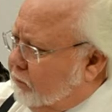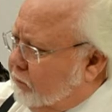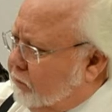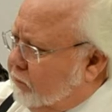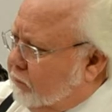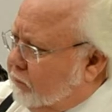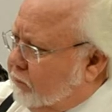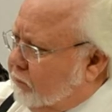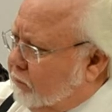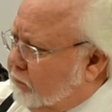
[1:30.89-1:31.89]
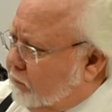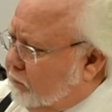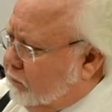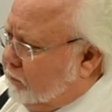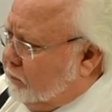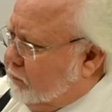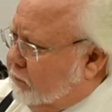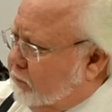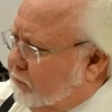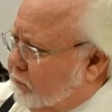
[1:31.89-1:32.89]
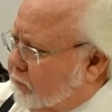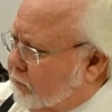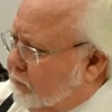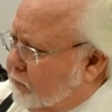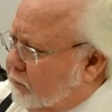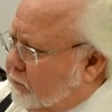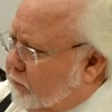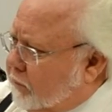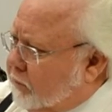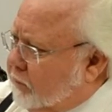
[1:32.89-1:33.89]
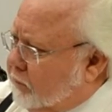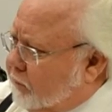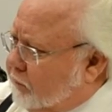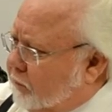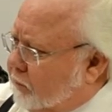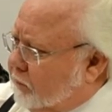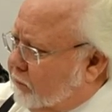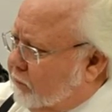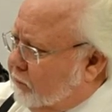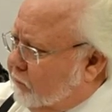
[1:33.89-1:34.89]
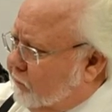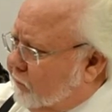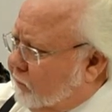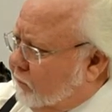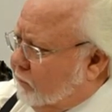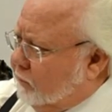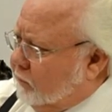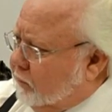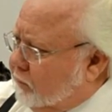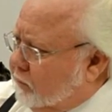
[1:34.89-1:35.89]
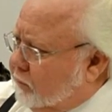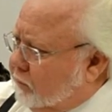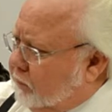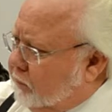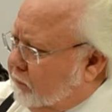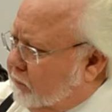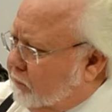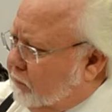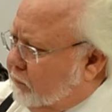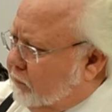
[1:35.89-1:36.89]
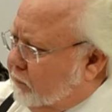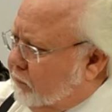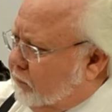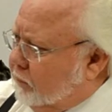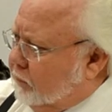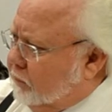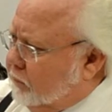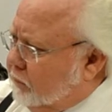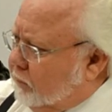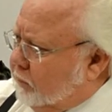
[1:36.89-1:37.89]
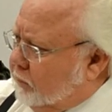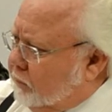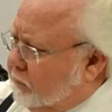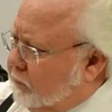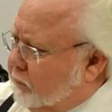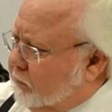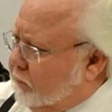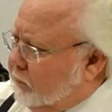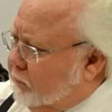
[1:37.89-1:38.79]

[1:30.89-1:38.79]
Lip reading: The person shown says nothing.